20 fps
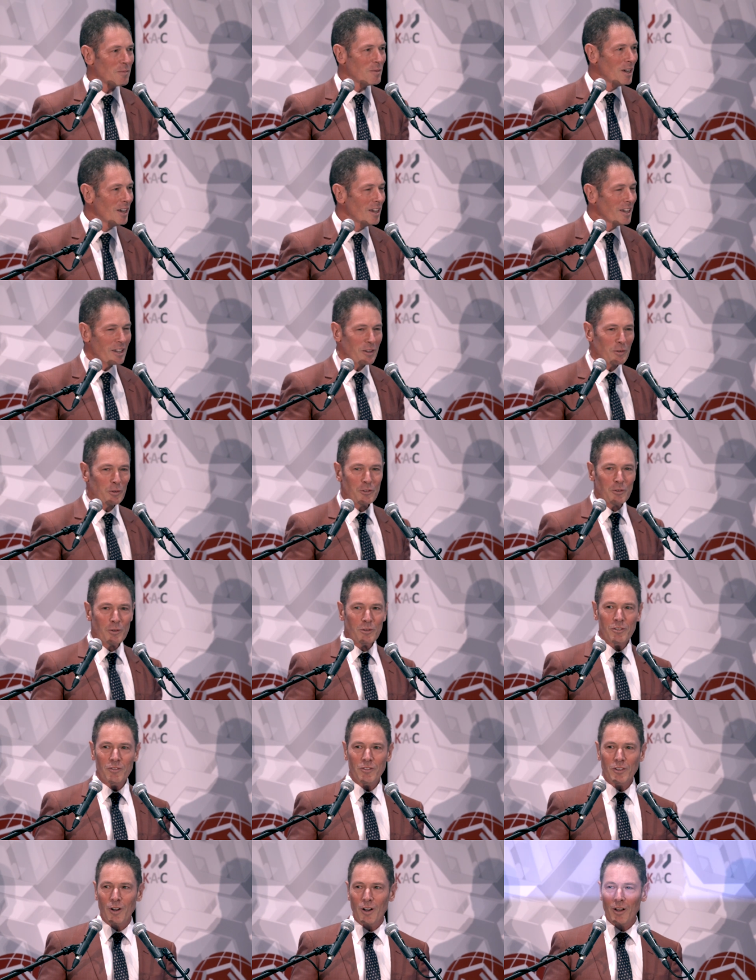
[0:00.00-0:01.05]
um, in all
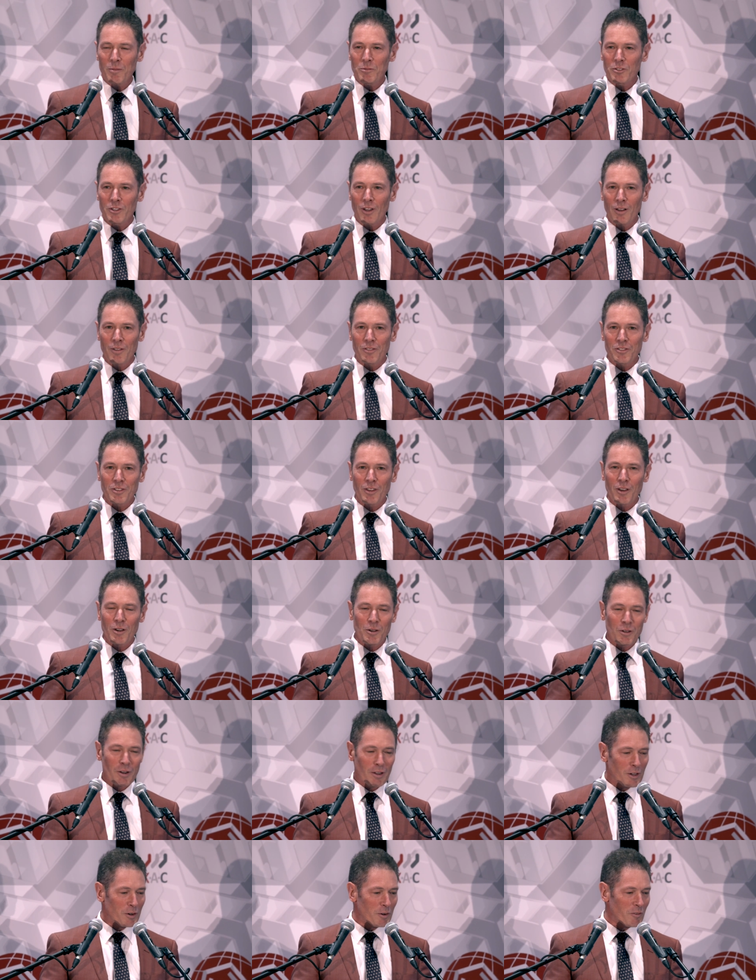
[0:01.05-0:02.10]
sorts of time zones. So
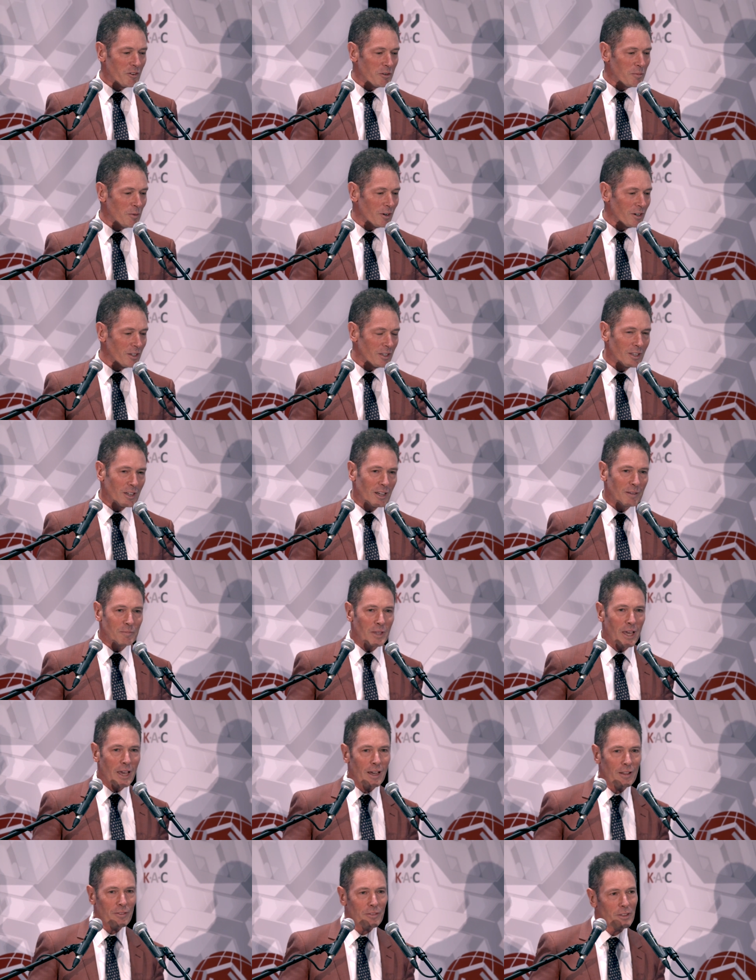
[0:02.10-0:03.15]
hello to everybody um,
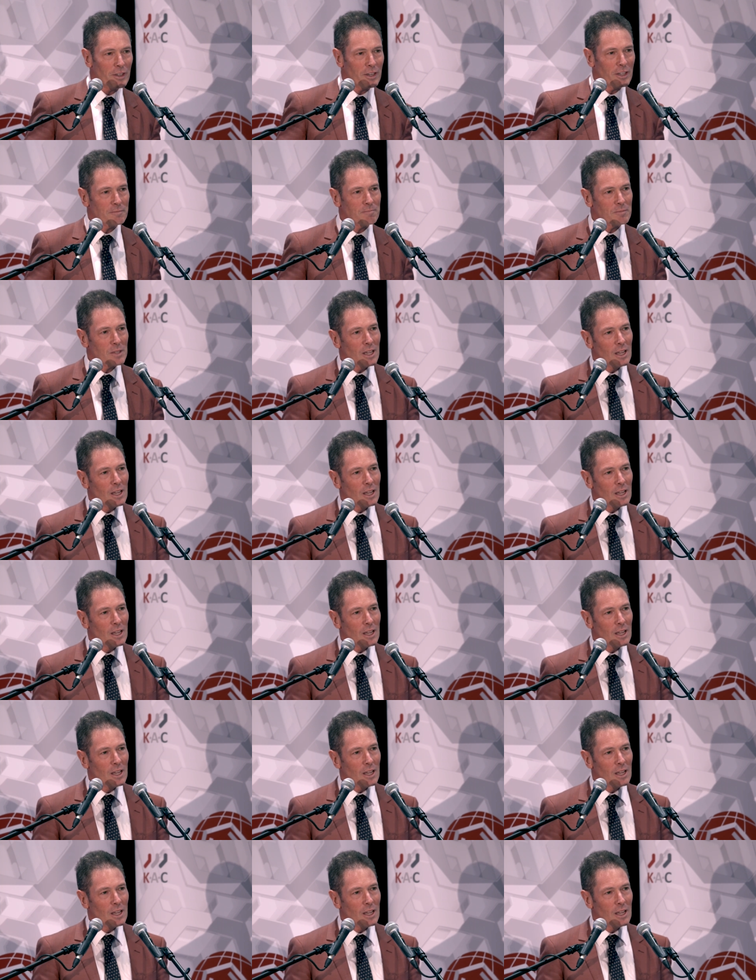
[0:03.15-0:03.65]
out there